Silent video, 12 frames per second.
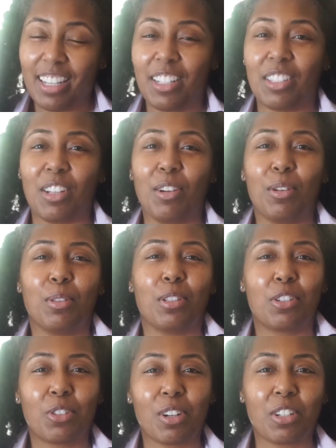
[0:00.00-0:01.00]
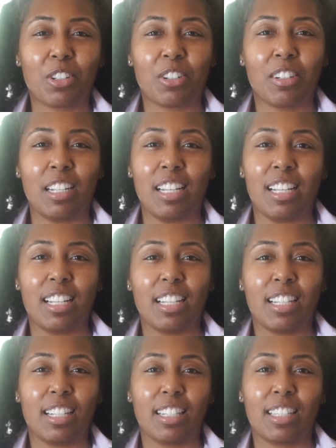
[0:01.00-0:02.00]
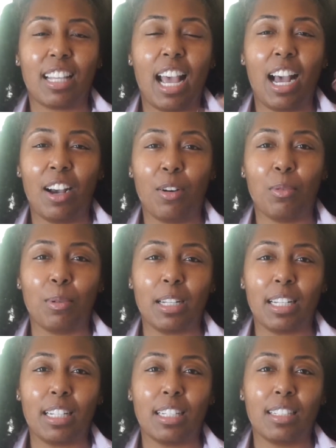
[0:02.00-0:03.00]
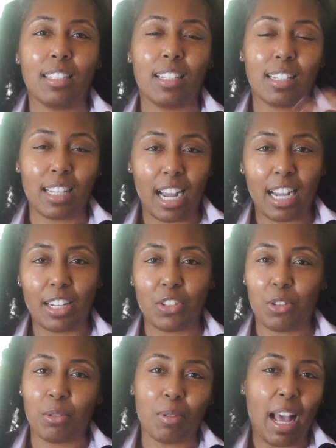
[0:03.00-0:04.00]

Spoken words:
So the structure is how we decide to